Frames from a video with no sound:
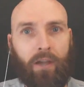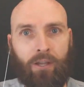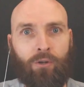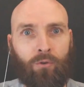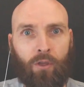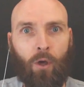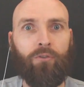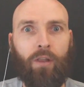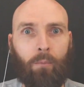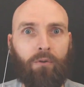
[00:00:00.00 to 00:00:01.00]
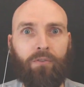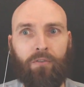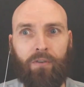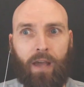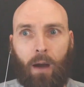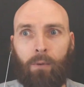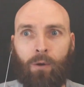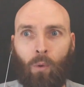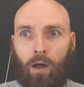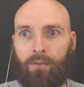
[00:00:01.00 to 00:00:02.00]
they could use those numbers to see how many
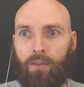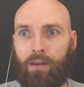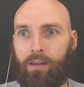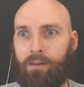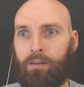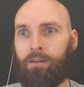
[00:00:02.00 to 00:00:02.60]
watts they need.